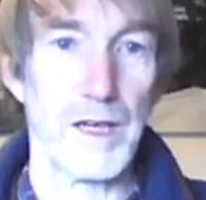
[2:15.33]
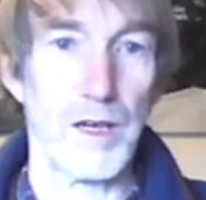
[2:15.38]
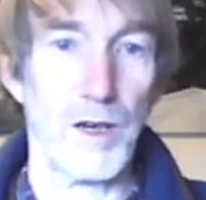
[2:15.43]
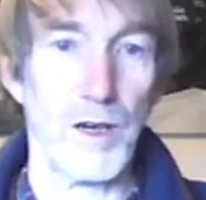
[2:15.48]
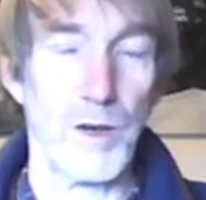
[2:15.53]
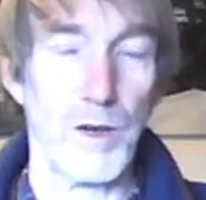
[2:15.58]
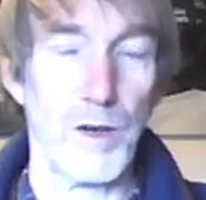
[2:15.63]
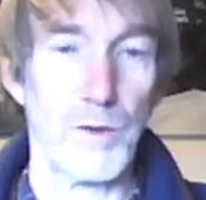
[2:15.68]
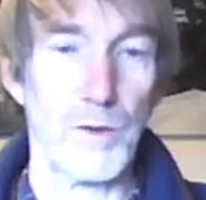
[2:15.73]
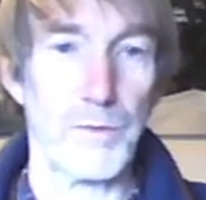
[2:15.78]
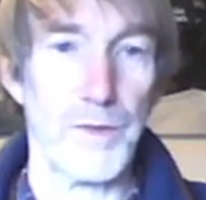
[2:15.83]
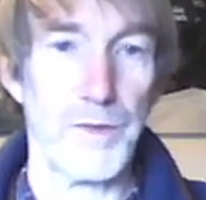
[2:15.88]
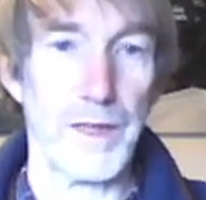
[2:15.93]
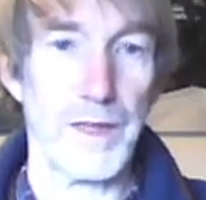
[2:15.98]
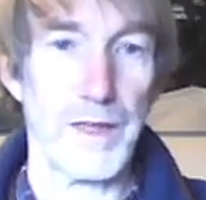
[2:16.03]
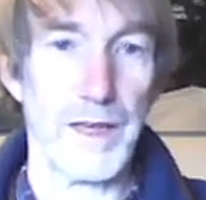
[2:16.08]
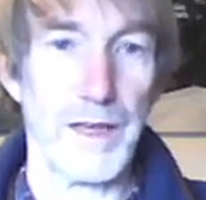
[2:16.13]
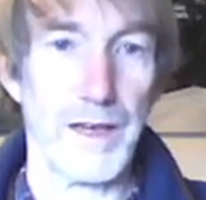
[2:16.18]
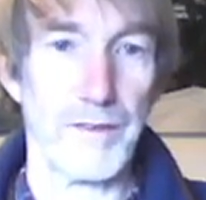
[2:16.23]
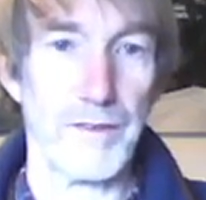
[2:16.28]
of
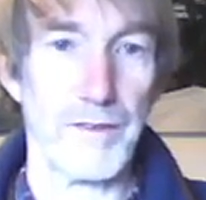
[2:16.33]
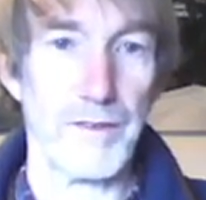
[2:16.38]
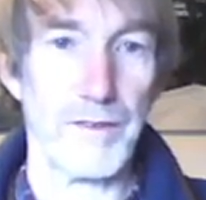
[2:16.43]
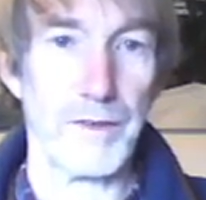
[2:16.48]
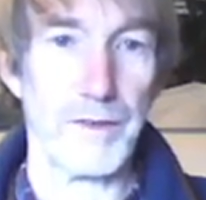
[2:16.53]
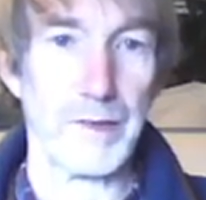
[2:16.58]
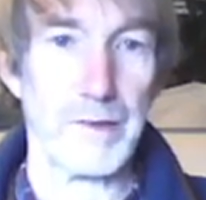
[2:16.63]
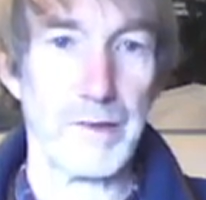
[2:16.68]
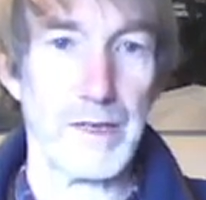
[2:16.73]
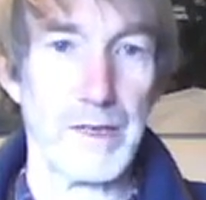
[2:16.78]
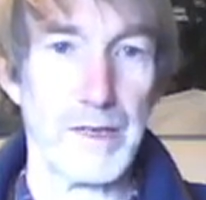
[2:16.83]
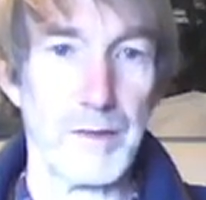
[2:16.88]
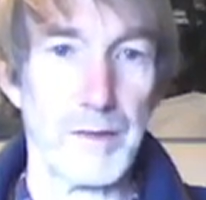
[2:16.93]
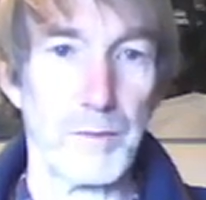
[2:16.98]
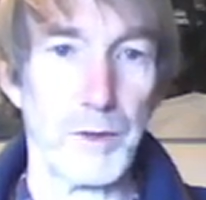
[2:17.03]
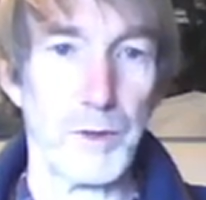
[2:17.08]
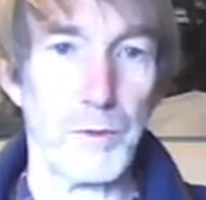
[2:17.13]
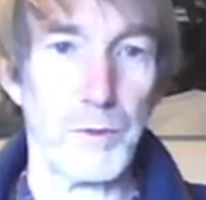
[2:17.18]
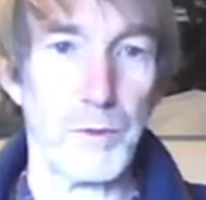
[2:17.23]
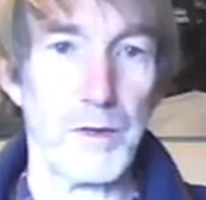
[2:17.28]
the active ingredient,
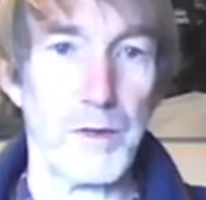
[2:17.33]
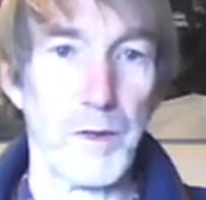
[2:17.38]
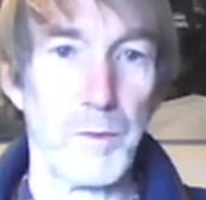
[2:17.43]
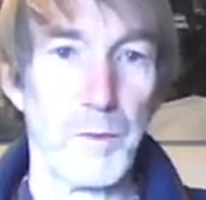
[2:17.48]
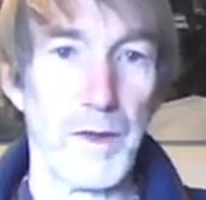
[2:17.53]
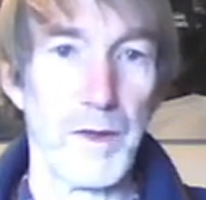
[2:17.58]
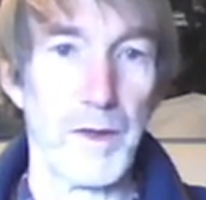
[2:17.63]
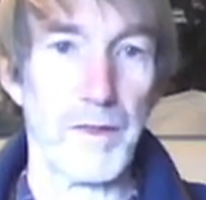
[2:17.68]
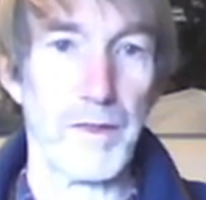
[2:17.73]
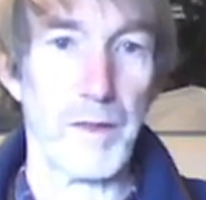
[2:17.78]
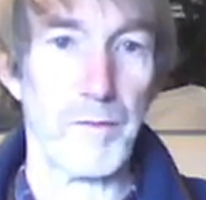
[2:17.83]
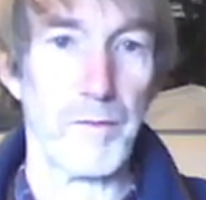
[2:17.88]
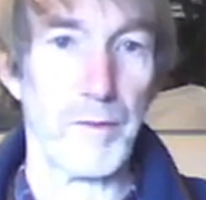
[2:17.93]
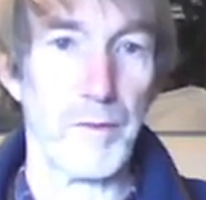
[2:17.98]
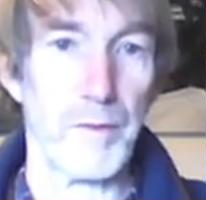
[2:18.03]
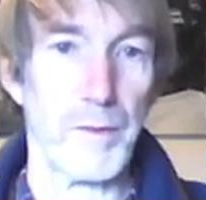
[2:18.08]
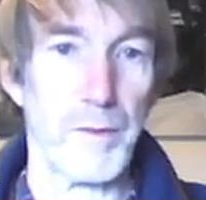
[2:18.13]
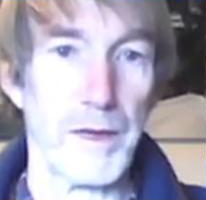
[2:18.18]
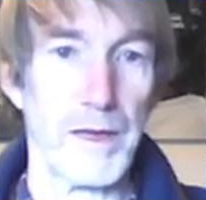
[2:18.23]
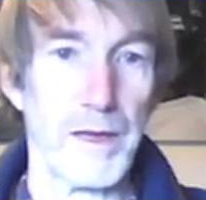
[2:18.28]
but we would expect them to
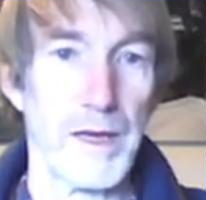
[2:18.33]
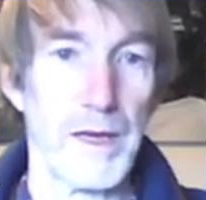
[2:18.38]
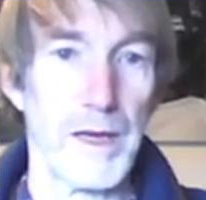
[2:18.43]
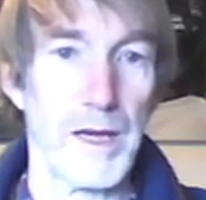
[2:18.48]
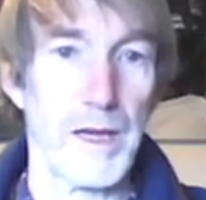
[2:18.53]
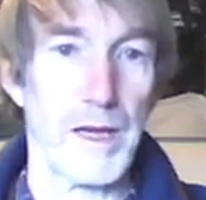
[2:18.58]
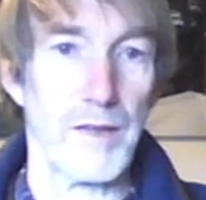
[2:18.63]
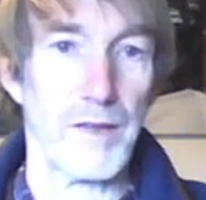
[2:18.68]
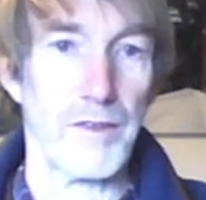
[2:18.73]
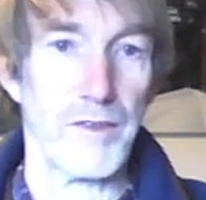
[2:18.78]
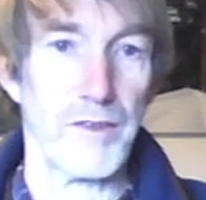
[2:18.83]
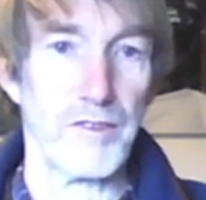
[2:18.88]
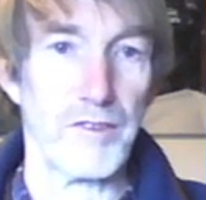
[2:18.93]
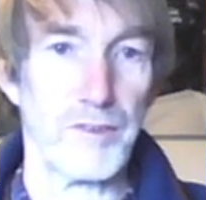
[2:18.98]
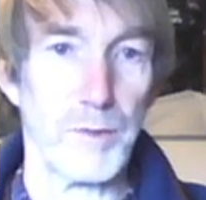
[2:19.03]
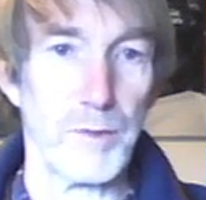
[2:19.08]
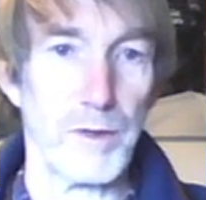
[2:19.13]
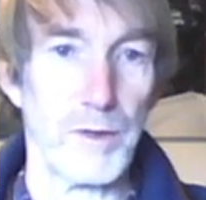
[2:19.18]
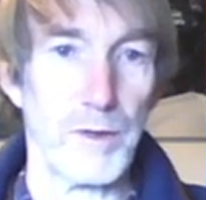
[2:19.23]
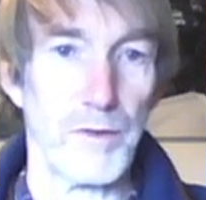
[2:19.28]
be
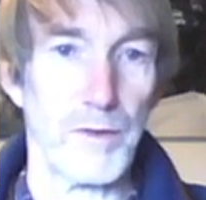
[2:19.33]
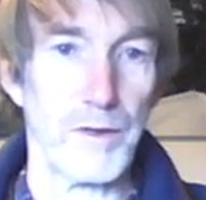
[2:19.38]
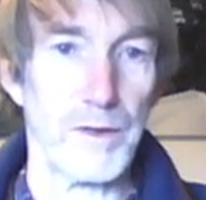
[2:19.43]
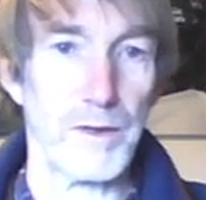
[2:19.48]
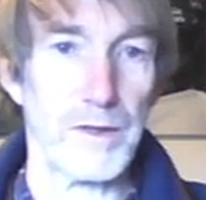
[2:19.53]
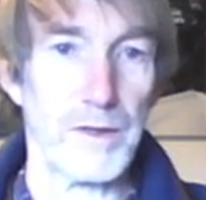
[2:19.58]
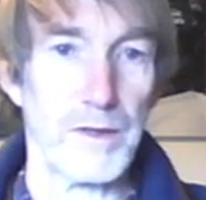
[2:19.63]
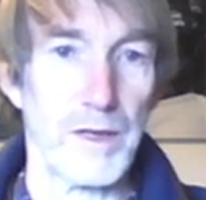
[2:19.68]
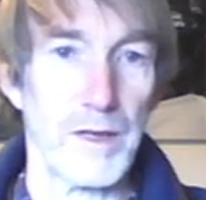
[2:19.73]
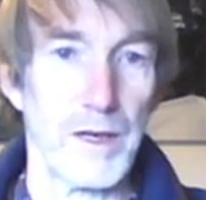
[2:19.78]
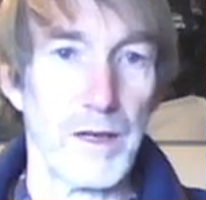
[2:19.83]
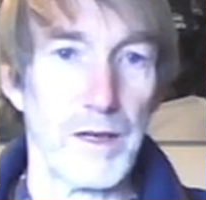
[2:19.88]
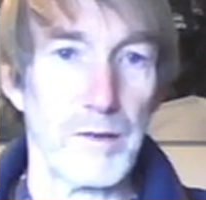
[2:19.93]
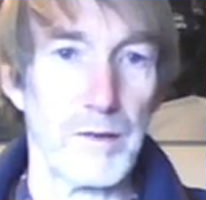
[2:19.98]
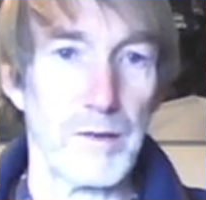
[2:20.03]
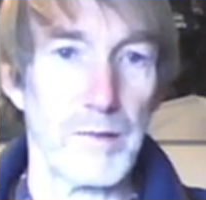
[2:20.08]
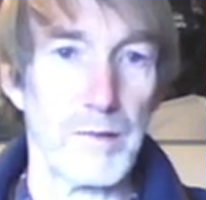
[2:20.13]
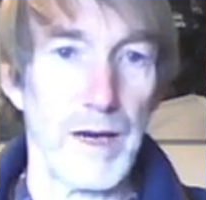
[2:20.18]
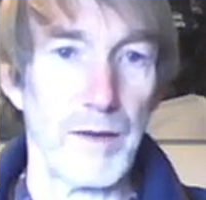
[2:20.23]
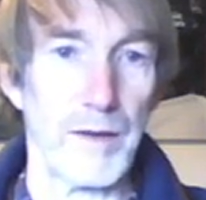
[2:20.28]
distributed
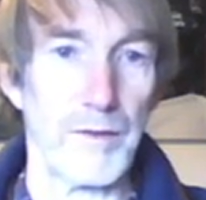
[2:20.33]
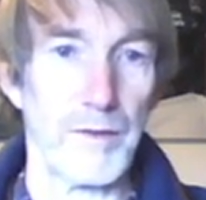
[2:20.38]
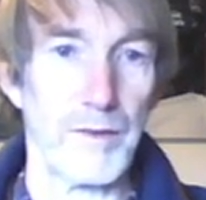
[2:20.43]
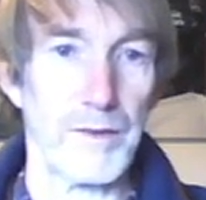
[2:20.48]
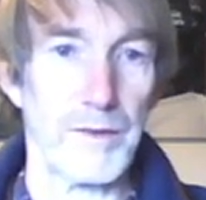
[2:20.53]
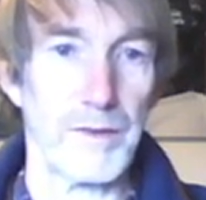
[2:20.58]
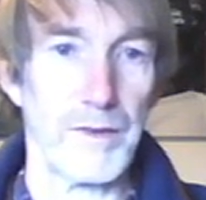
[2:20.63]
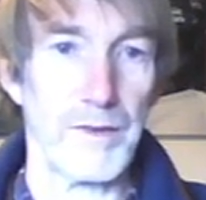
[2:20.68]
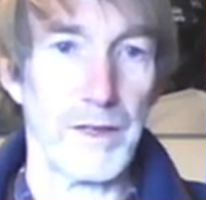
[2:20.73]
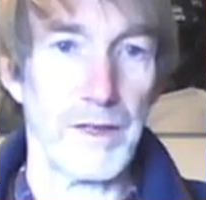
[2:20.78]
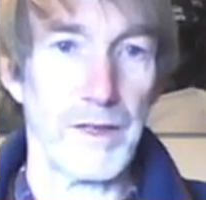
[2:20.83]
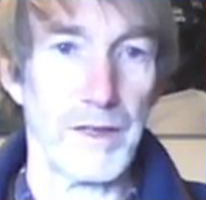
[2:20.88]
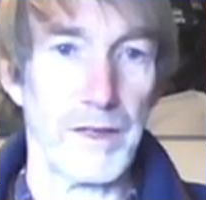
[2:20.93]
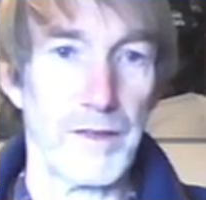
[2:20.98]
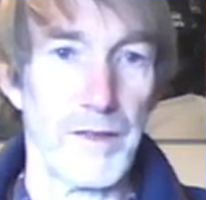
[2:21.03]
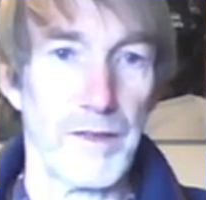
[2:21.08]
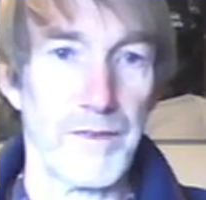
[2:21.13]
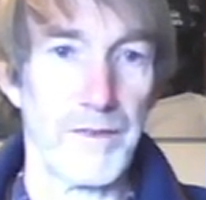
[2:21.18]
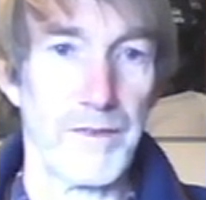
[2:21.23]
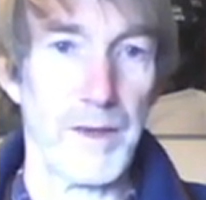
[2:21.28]
around the
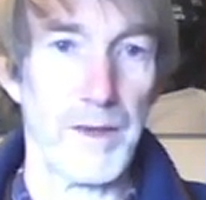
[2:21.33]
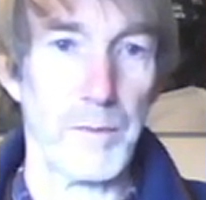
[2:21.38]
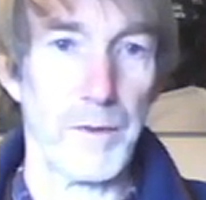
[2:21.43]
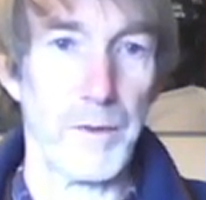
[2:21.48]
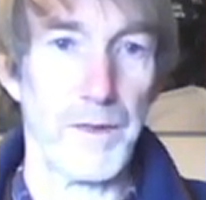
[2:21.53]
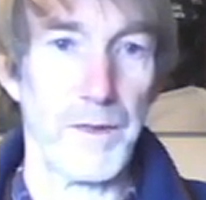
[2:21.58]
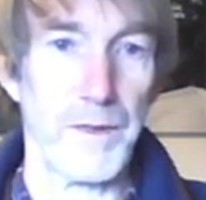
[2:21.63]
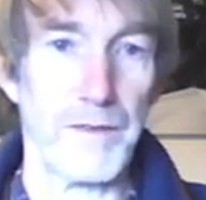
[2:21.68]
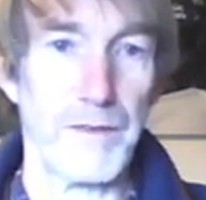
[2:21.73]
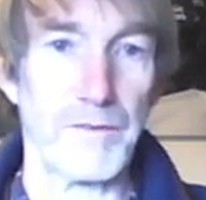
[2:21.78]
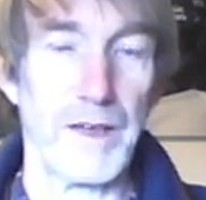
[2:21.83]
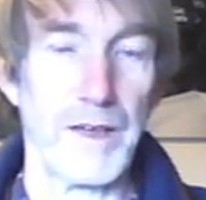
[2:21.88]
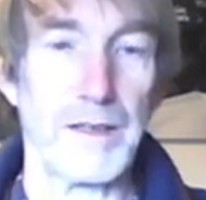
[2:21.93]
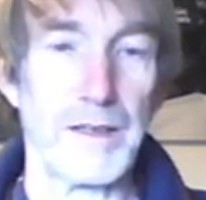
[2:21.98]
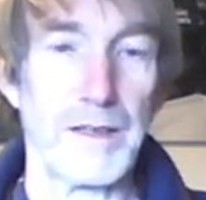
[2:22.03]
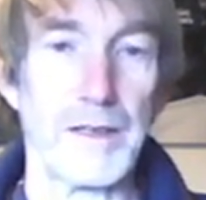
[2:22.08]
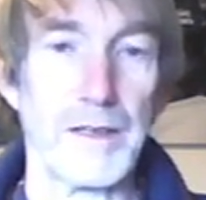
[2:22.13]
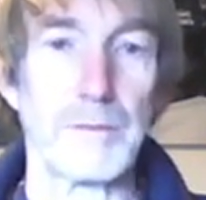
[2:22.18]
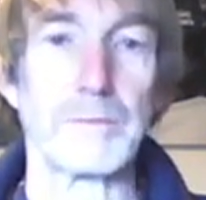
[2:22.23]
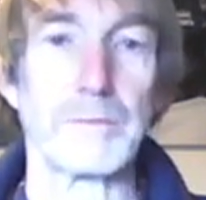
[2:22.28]
10%
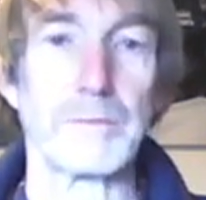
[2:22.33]
value.